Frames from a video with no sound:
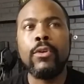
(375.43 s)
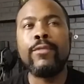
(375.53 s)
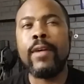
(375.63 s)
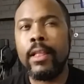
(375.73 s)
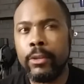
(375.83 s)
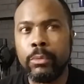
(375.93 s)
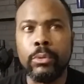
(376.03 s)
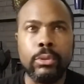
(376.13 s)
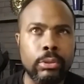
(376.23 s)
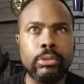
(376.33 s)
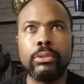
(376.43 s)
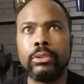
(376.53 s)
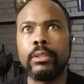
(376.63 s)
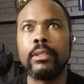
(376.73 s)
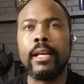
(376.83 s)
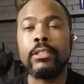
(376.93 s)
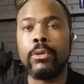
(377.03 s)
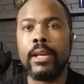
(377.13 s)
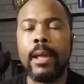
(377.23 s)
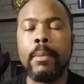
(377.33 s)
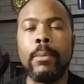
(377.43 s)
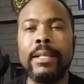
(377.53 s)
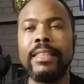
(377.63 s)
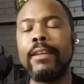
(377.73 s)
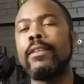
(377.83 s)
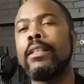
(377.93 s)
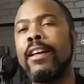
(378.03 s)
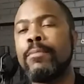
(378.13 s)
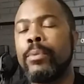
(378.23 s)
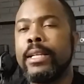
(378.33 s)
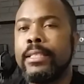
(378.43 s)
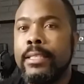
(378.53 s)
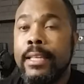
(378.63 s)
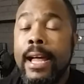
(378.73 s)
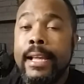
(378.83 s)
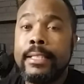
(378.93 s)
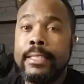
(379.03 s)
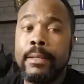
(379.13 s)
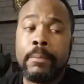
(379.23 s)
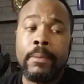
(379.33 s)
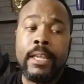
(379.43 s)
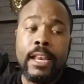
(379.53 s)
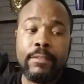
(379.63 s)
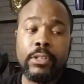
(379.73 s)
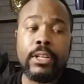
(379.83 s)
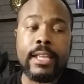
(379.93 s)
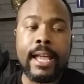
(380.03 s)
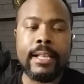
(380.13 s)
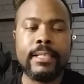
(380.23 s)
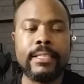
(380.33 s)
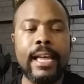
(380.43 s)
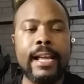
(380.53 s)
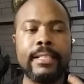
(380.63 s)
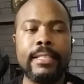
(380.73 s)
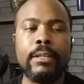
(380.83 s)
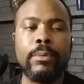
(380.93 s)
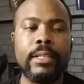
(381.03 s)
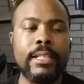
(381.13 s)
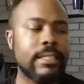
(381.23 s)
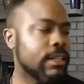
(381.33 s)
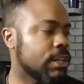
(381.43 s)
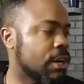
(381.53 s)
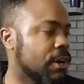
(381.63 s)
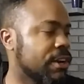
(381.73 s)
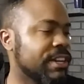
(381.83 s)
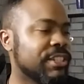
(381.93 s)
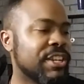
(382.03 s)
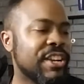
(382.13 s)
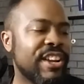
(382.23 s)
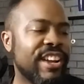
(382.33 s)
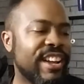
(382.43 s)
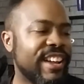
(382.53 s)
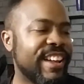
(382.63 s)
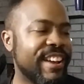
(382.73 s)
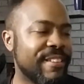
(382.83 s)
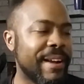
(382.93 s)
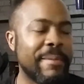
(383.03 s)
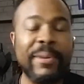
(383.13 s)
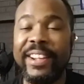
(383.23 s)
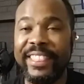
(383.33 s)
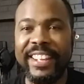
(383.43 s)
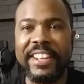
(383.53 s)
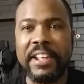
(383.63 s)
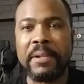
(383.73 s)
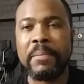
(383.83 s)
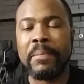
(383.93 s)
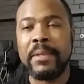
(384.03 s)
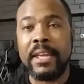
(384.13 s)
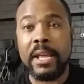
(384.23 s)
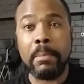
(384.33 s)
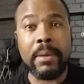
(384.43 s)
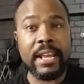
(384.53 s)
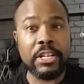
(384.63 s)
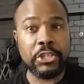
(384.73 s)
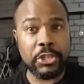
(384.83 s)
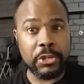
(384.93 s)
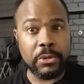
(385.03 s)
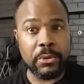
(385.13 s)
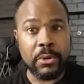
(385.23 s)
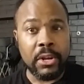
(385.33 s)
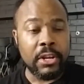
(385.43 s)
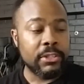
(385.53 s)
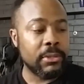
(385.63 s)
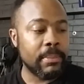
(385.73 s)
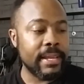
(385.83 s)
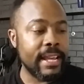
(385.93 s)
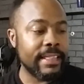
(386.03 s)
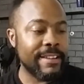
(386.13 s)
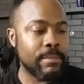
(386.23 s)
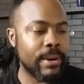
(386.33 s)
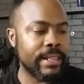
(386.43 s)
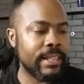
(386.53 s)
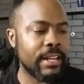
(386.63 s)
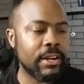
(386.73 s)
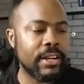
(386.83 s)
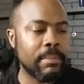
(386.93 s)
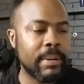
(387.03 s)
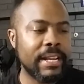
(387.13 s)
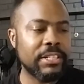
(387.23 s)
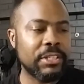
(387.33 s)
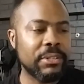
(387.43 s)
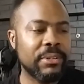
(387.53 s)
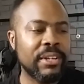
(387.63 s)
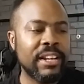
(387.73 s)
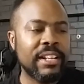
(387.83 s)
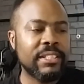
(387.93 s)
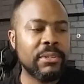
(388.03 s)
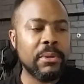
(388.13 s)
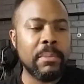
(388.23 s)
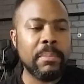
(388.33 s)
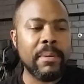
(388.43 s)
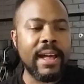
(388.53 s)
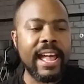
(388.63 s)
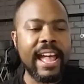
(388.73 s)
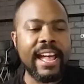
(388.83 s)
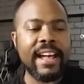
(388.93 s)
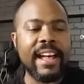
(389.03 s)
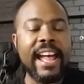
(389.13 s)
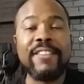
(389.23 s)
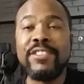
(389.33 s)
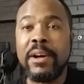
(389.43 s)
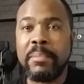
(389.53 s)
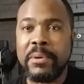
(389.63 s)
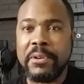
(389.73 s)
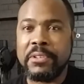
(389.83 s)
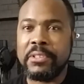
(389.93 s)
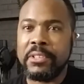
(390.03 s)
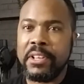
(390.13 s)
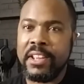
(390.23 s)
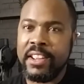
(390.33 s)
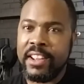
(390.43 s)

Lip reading: who follow the rules, and that's okay, but we live in a left brain society. And if you look at it, society really doesn't encourage right brain thinking. It pays you to be a left brain thinker. It pays you to have numbers